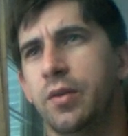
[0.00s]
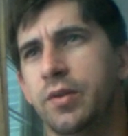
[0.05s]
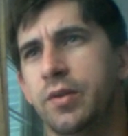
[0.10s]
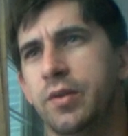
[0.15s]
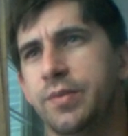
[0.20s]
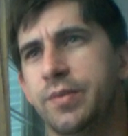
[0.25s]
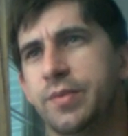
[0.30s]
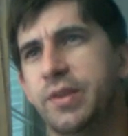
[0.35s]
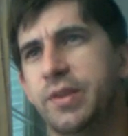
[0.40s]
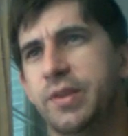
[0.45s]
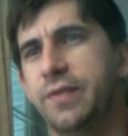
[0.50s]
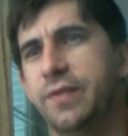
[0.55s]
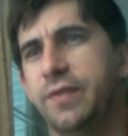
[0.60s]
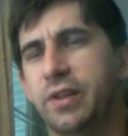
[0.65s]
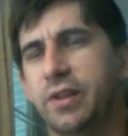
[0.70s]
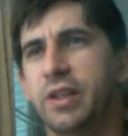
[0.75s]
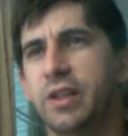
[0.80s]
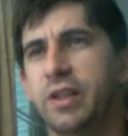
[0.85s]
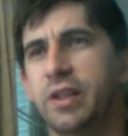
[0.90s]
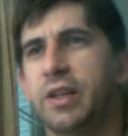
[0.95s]

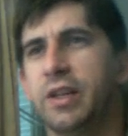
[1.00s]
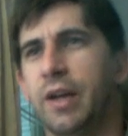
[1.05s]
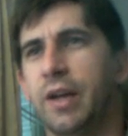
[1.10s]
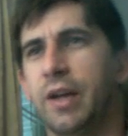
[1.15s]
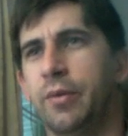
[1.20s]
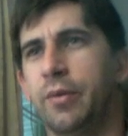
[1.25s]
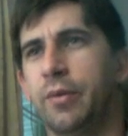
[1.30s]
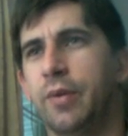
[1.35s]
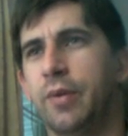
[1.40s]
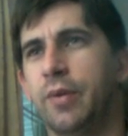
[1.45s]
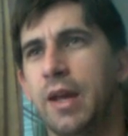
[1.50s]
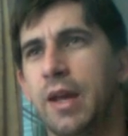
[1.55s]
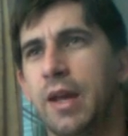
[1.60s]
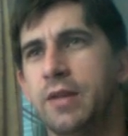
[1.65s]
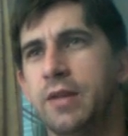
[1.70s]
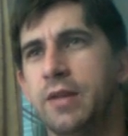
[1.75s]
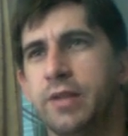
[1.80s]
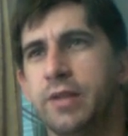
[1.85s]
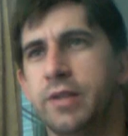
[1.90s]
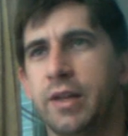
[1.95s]
Specifically, I wrote
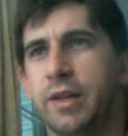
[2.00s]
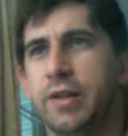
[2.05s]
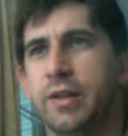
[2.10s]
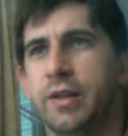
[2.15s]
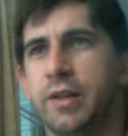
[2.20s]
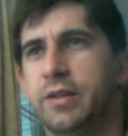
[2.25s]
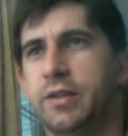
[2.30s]
and then